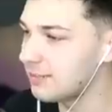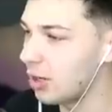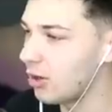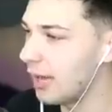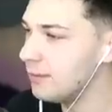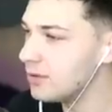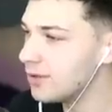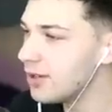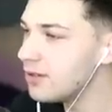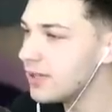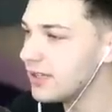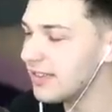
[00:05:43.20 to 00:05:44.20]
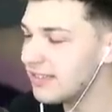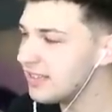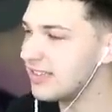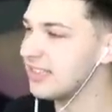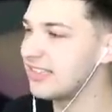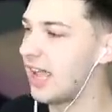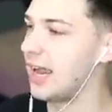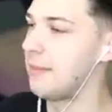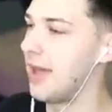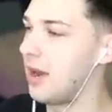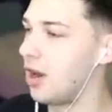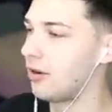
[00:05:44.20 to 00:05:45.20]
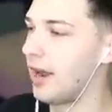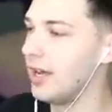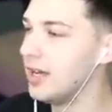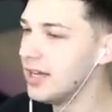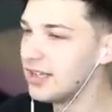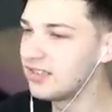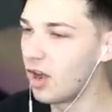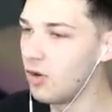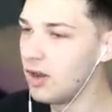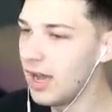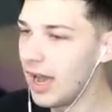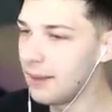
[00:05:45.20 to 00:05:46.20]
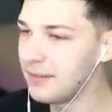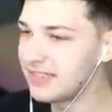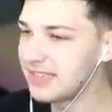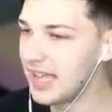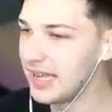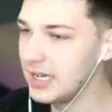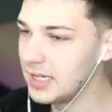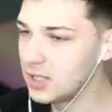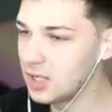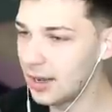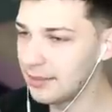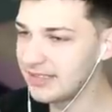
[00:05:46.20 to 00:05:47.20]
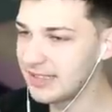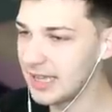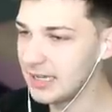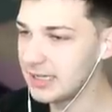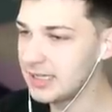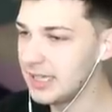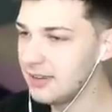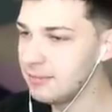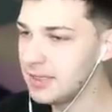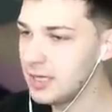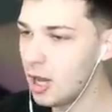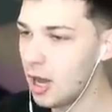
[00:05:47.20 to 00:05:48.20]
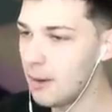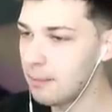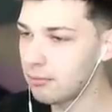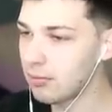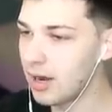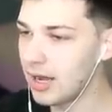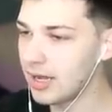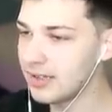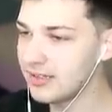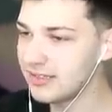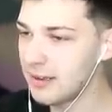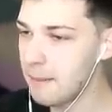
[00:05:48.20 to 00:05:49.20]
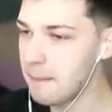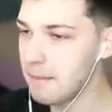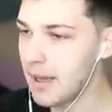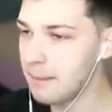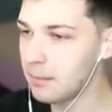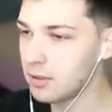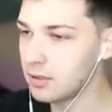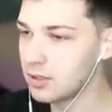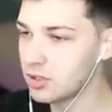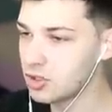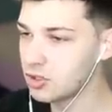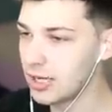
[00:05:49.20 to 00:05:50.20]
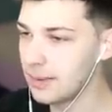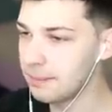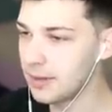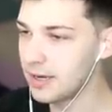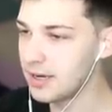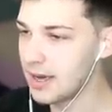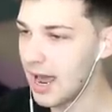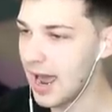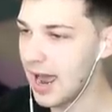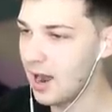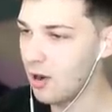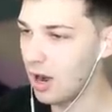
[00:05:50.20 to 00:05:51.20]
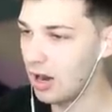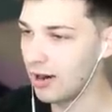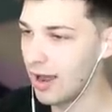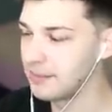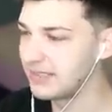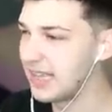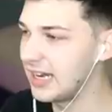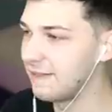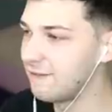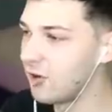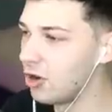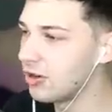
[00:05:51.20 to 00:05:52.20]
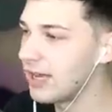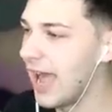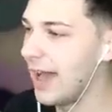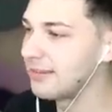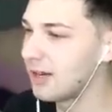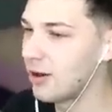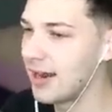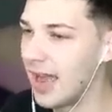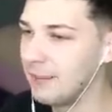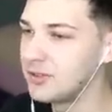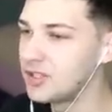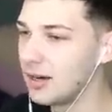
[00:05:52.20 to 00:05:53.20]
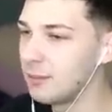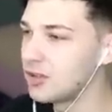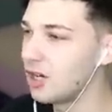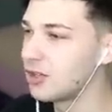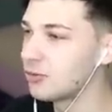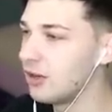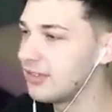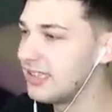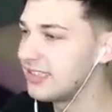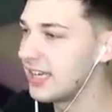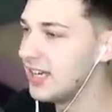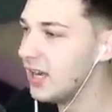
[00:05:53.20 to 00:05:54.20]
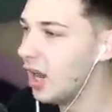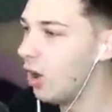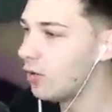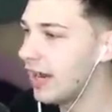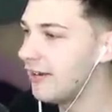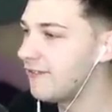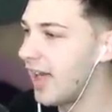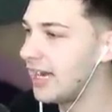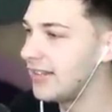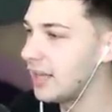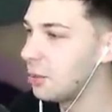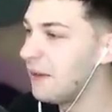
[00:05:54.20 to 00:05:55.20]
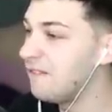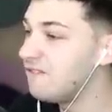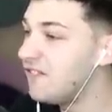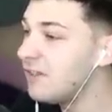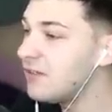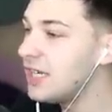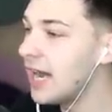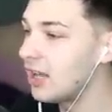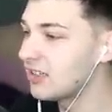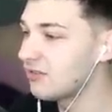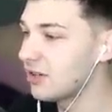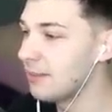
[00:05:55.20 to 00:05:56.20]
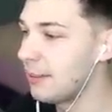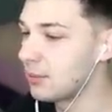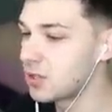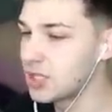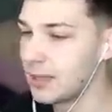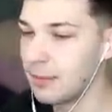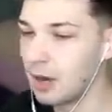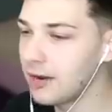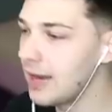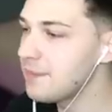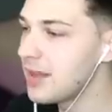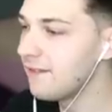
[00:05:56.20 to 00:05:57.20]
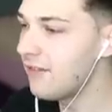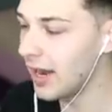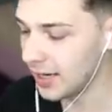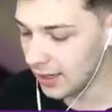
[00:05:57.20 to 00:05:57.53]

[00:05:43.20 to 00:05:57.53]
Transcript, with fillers: bro. I'm literally, this is insane, man. All right. So I'm gonna say, give me a bronze membership now. All right. I'm gonna say it in full caps. All right. I'm done with all the roast. He said, okay, fatty, that'll be $50 for a membership. All right, fine.